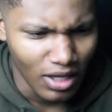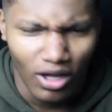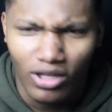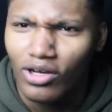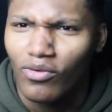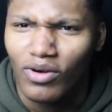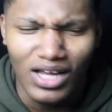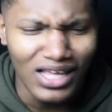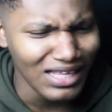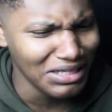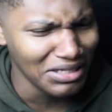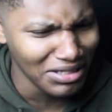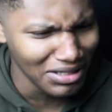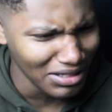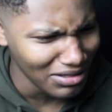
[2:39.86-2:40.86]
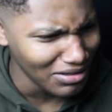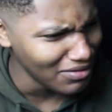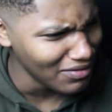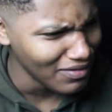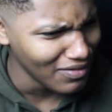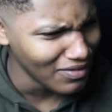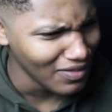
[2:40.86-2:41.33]
Hold on, what?
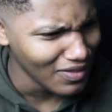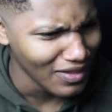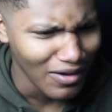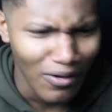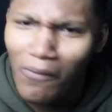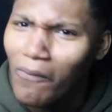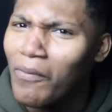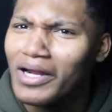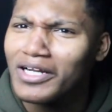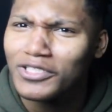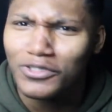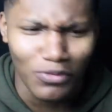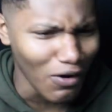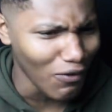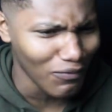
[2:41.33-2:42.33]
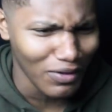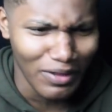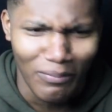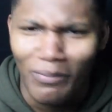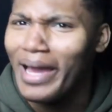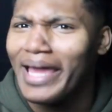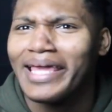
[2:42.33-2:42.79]
What is wrong with
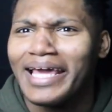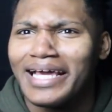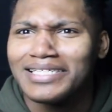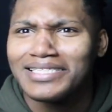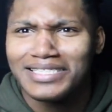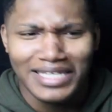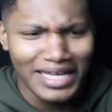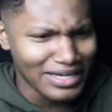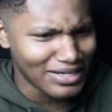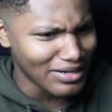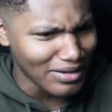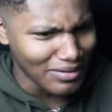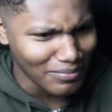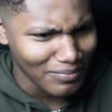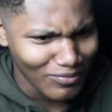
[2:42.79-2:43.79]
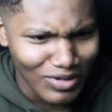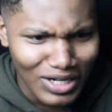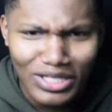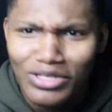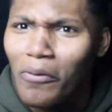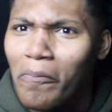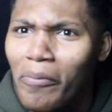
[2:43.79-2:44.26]
him? Why he can't stand up?
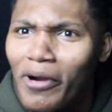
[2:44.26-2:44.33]
What'd he do,